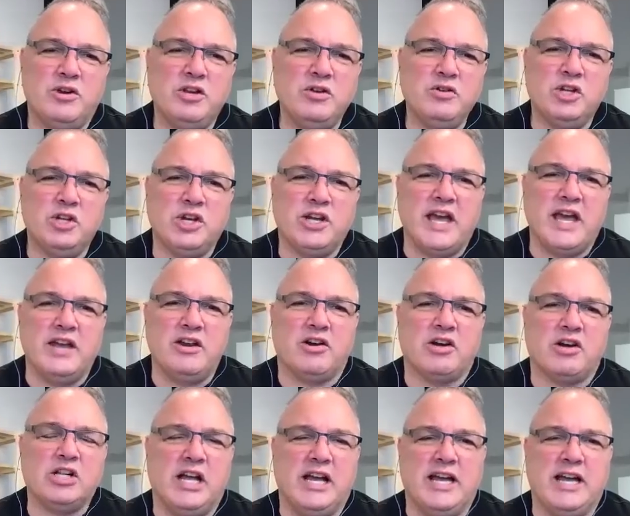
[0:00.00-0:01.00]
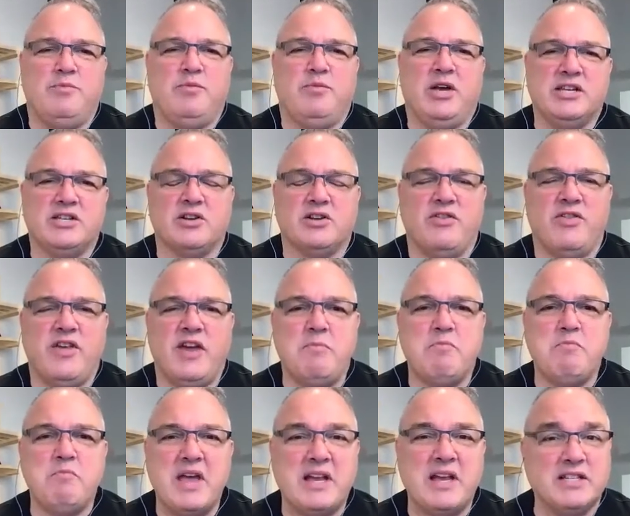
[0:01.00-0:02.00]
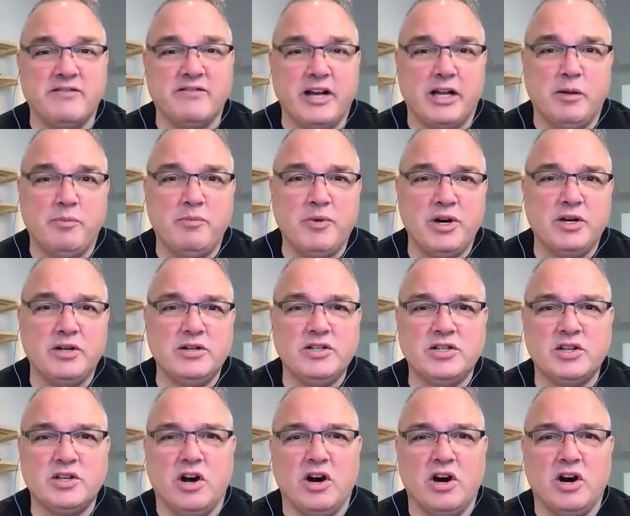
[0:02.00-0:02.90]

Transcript: look at your client base, are they big developers?